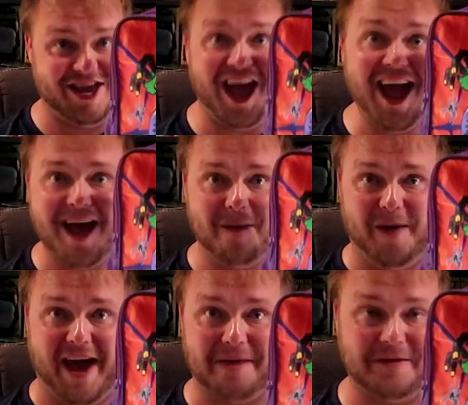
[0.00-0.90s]
yeah,
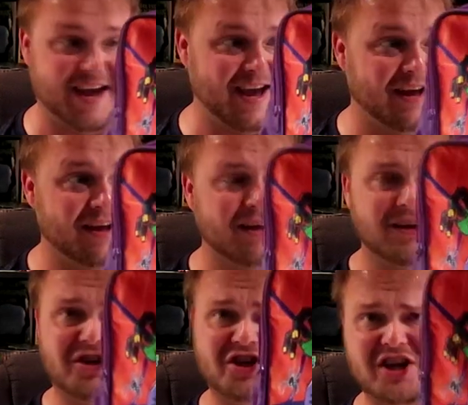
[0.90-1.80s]
baby.
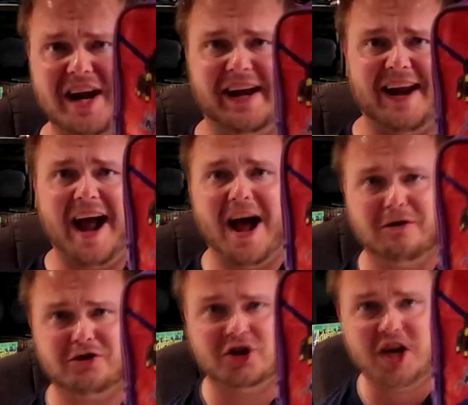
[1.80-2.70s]
Check it
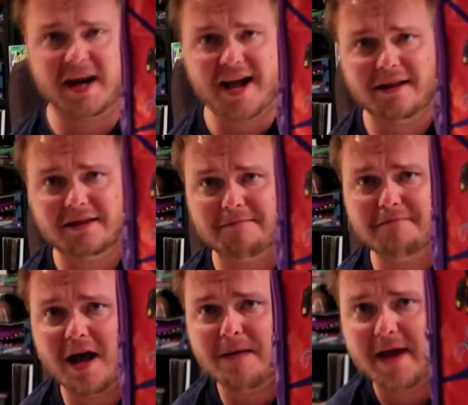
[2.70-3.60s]
out. Check out the
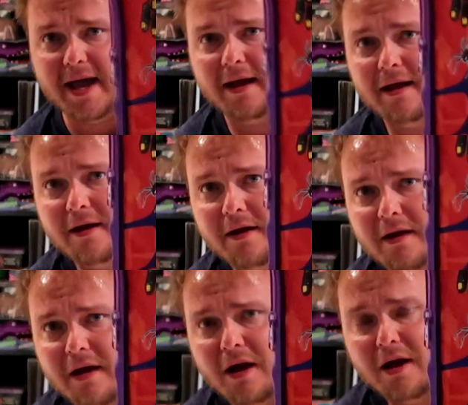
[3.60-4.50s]
mummy.
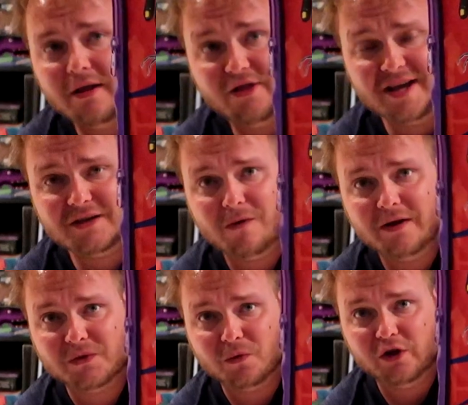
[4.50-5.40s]
This
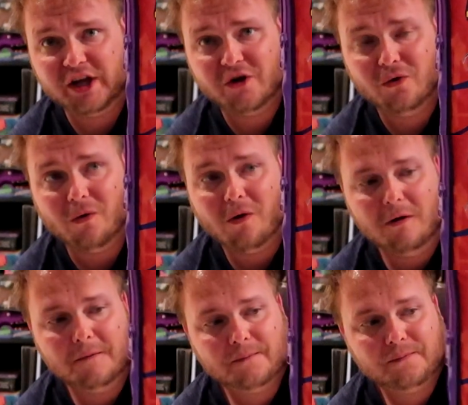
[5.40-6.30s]
one's really
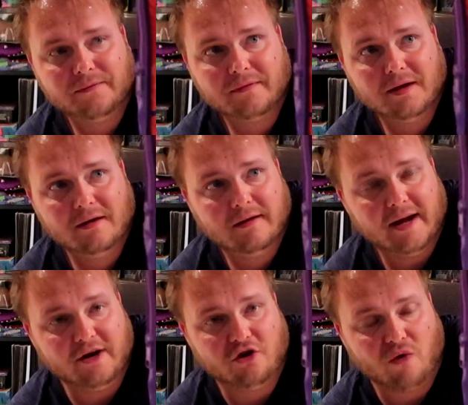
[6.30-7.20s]
cool.
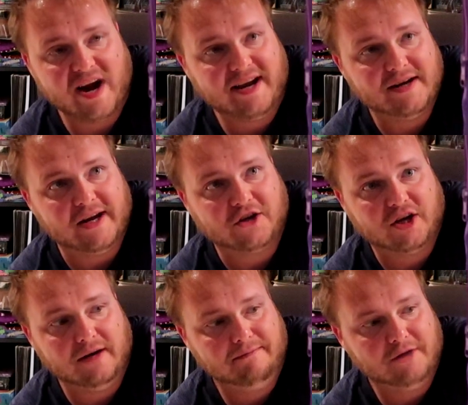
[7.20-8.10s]
In great
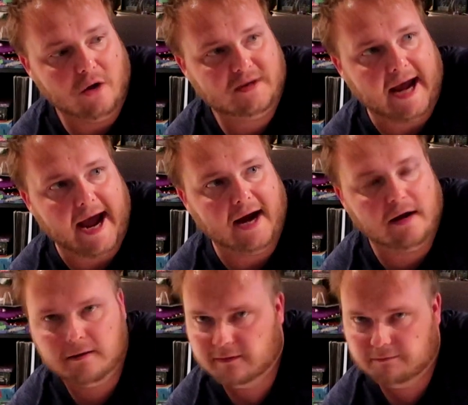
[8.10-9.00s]
condition, no tag,
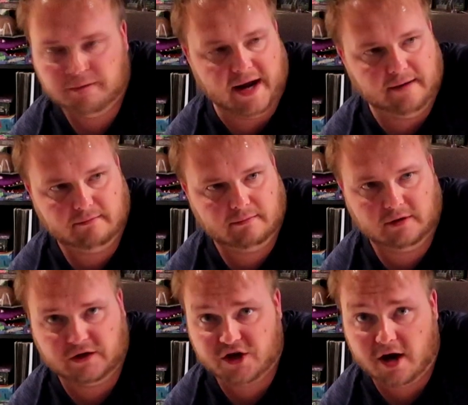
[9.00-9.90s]
but
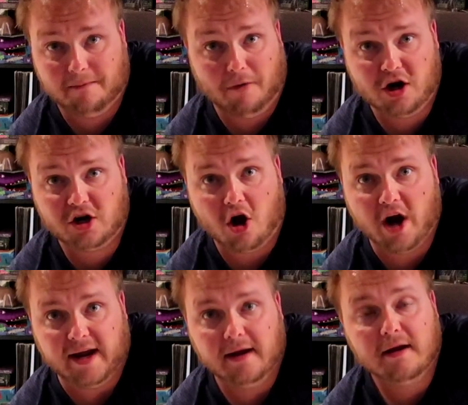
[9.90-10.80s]
there's not a mark
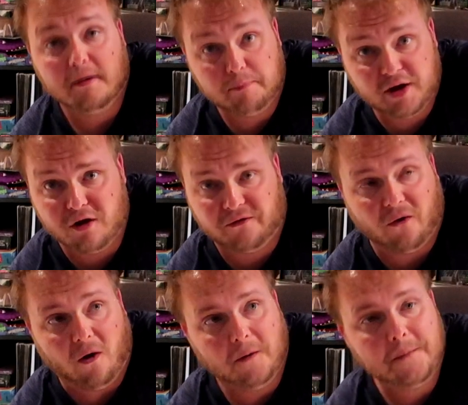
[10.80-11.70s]
on it.
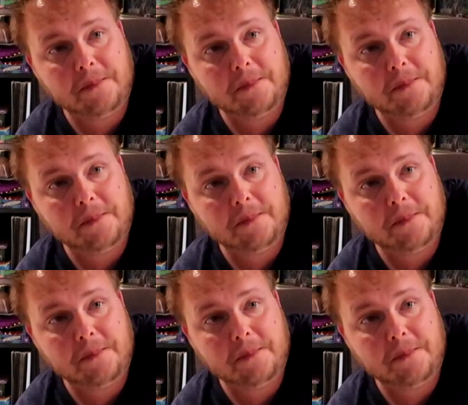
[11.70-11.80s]
Beautiful.